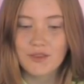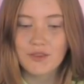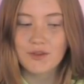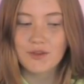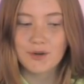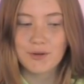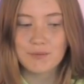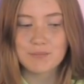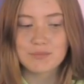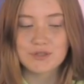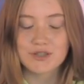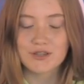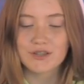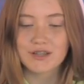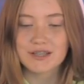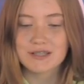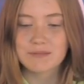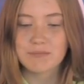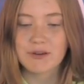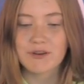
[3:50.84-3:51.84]
homeschool
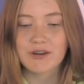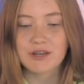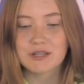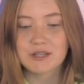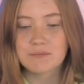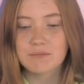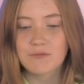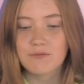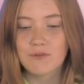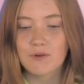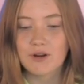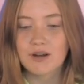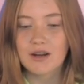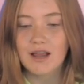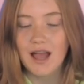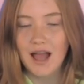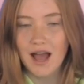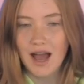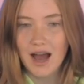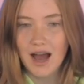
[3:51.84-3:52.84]
experience before
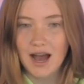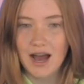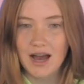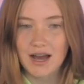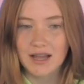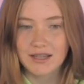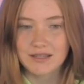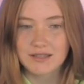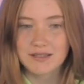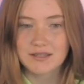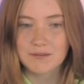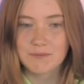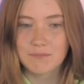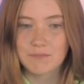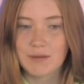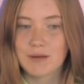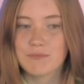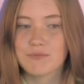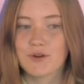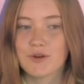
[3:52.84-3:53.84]
and
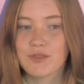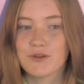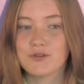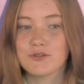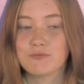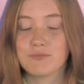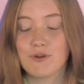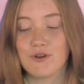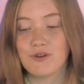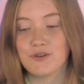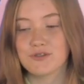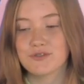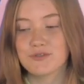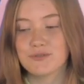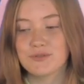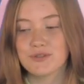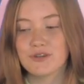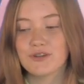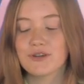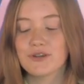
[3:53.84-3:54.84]
my brothers were also
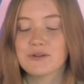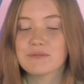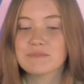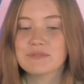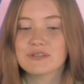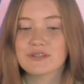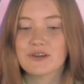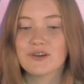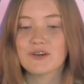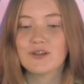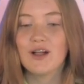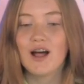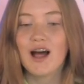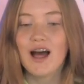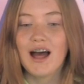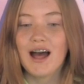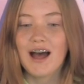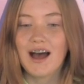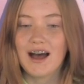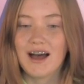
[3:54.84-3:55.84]
doing homeschool
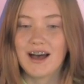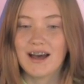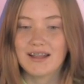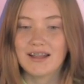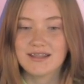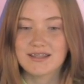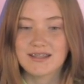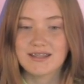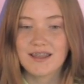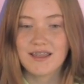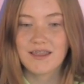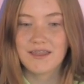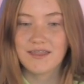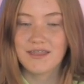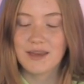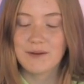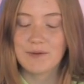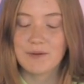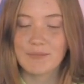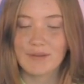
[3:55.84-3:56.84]
and
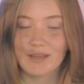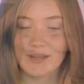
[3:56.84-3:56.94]
they were being